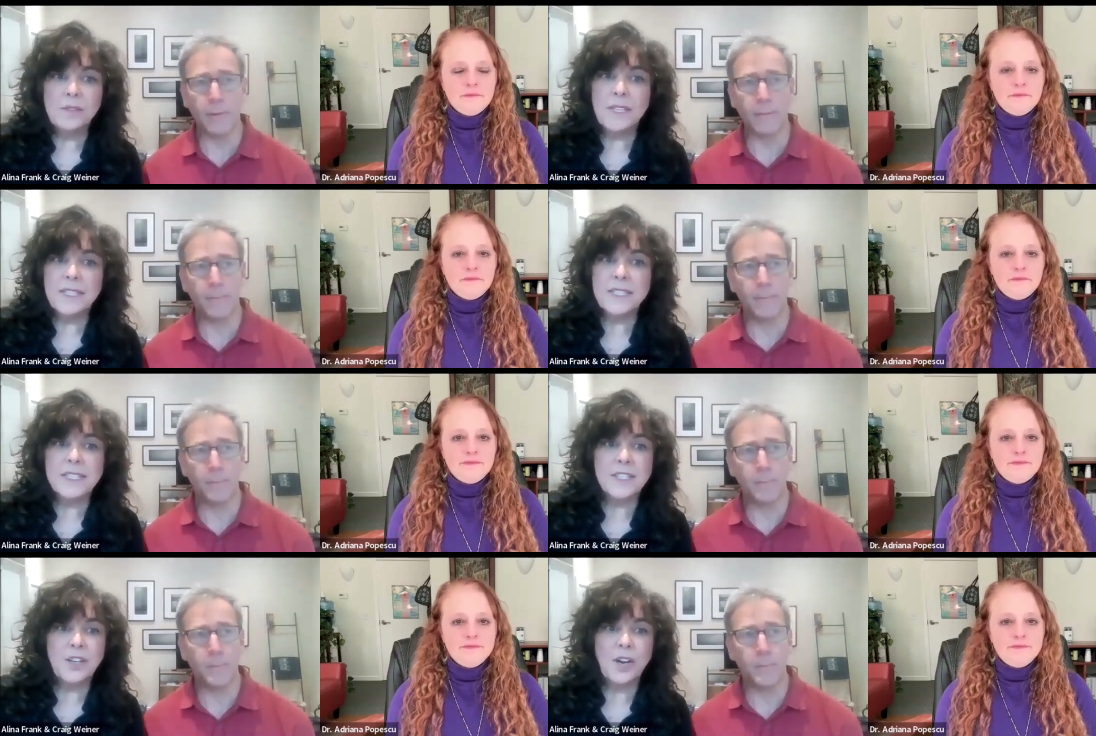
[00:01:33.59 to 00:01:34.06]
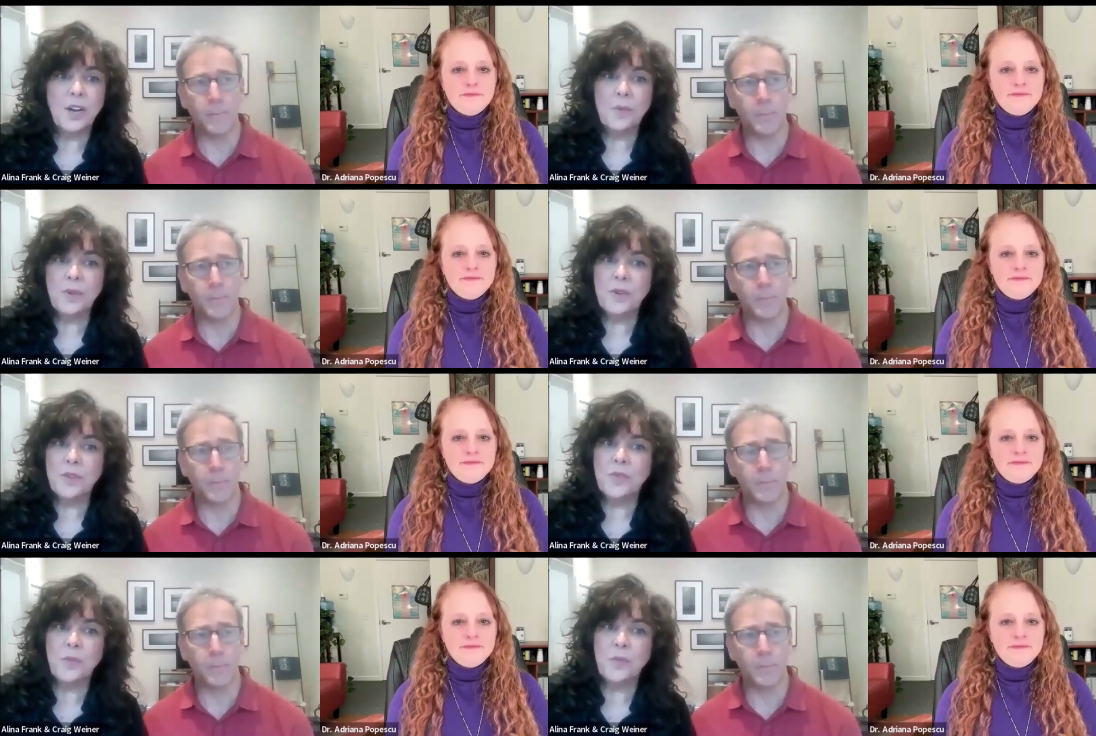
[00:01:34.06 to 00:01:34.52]
Speaker 1: let's
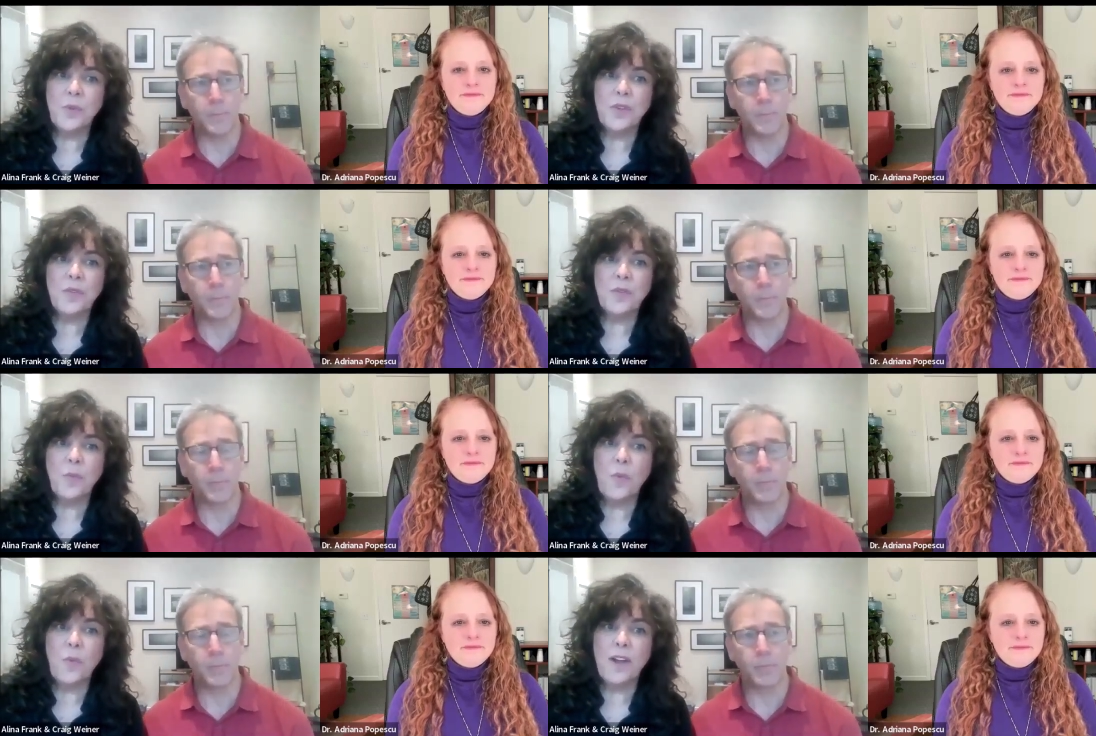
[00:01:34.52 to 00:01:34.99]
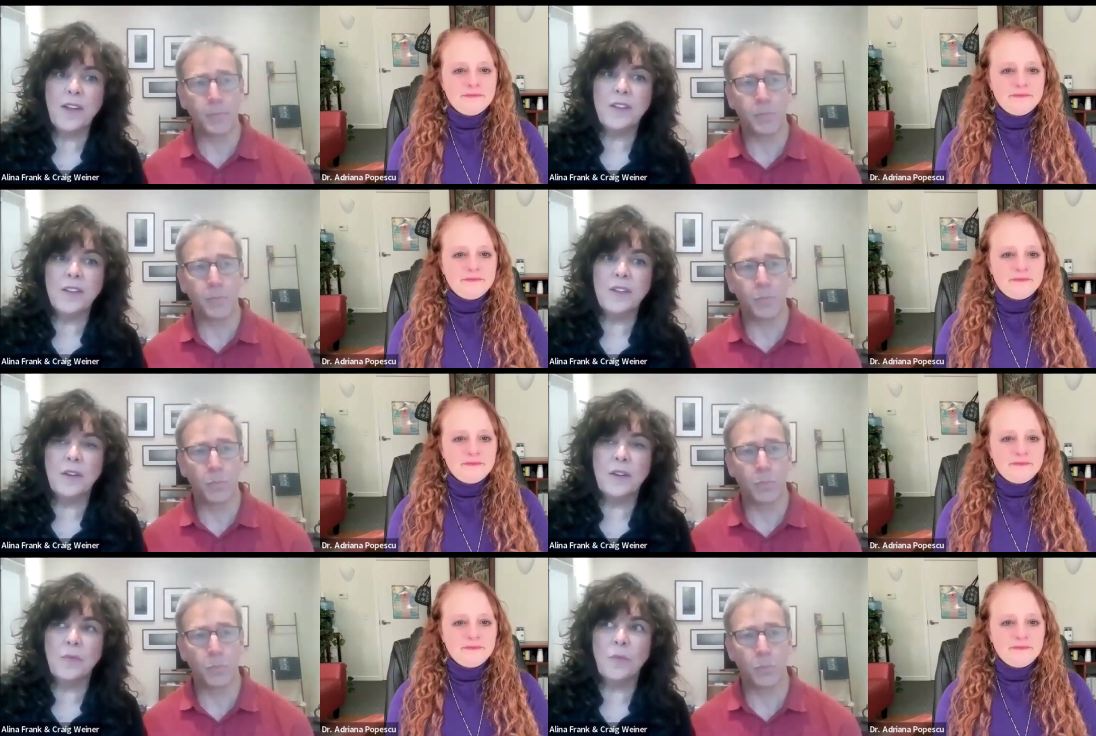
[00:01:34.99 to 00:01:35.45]
start with, with what
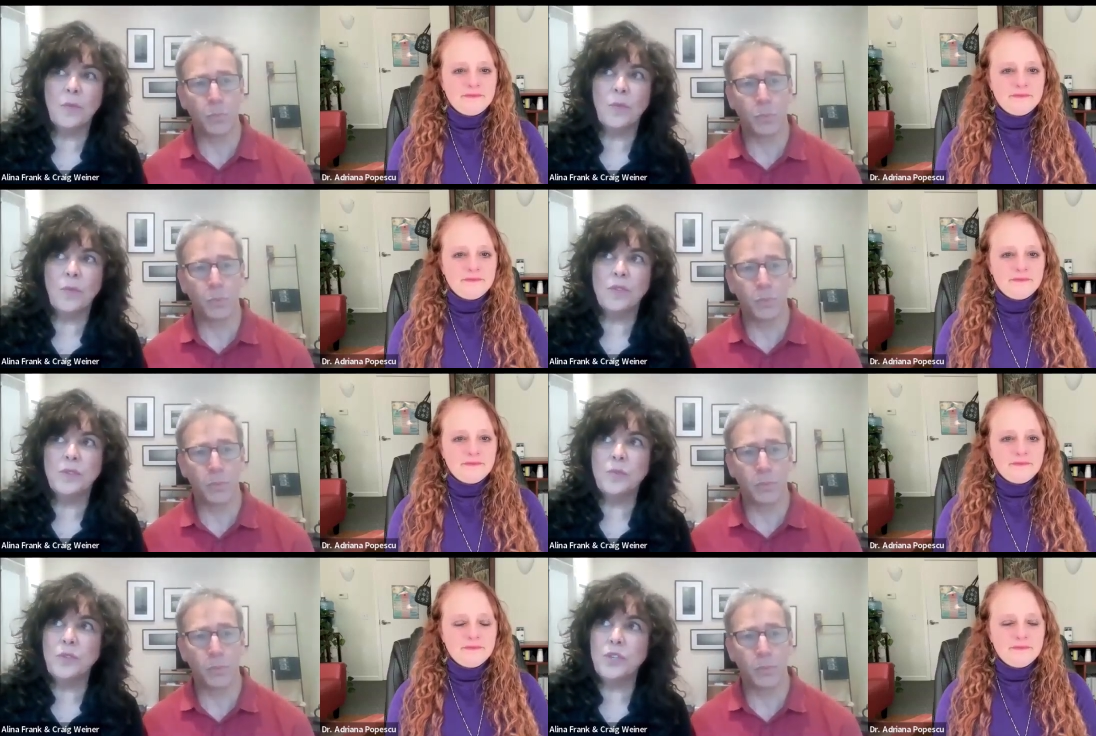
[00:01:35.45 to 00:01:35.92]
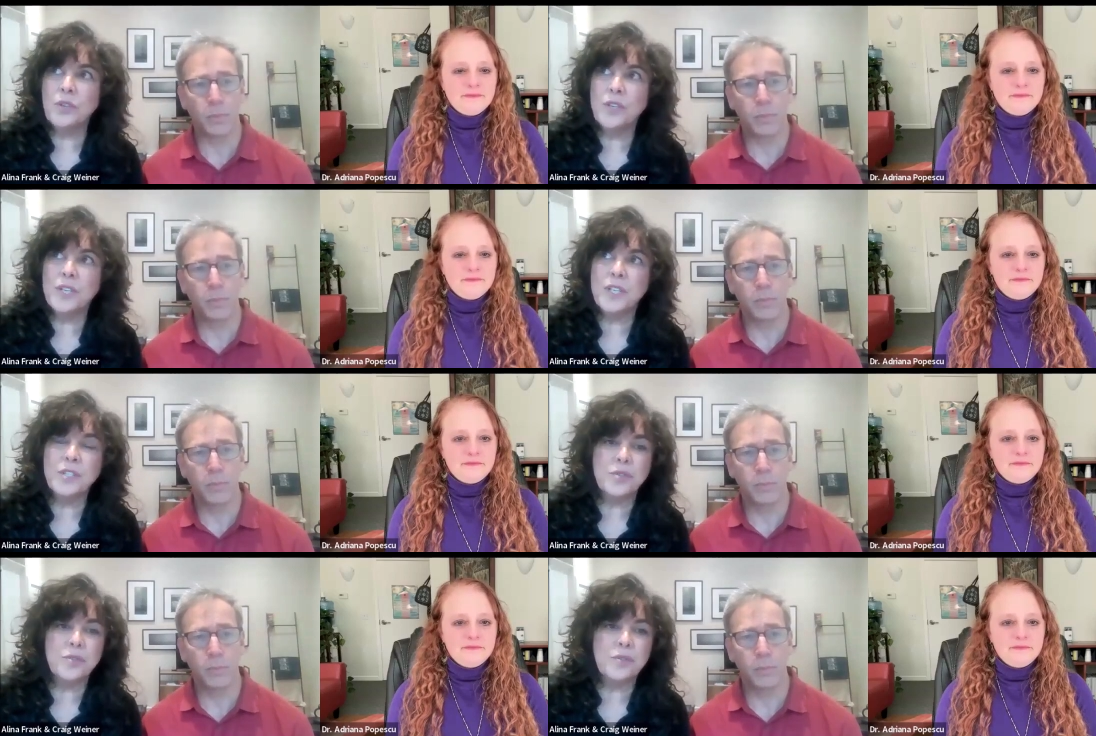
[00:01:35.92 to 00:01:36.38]
your
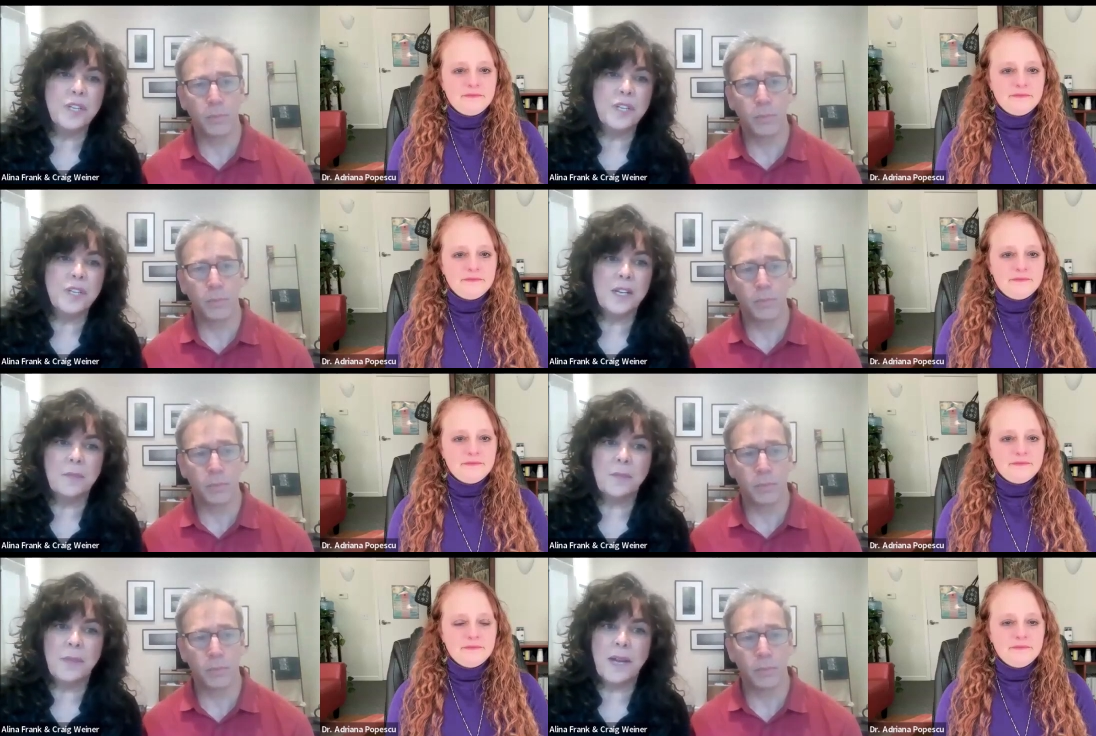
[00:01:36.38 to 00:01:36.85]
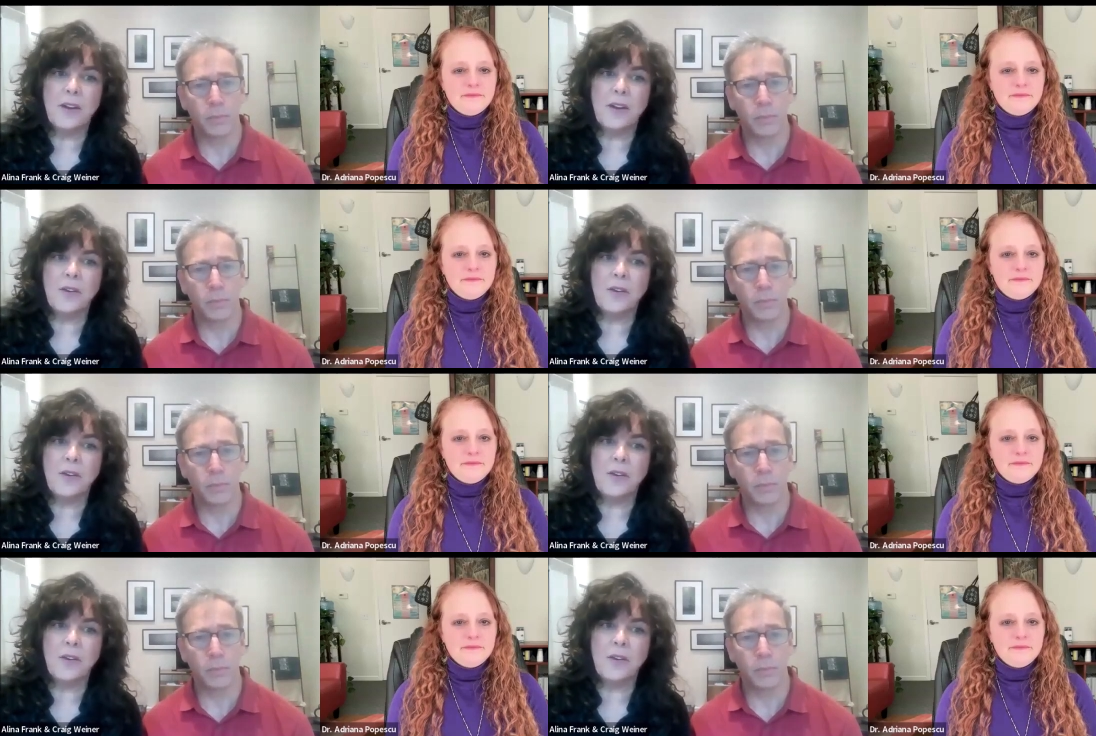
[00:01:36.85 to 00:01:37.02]
history and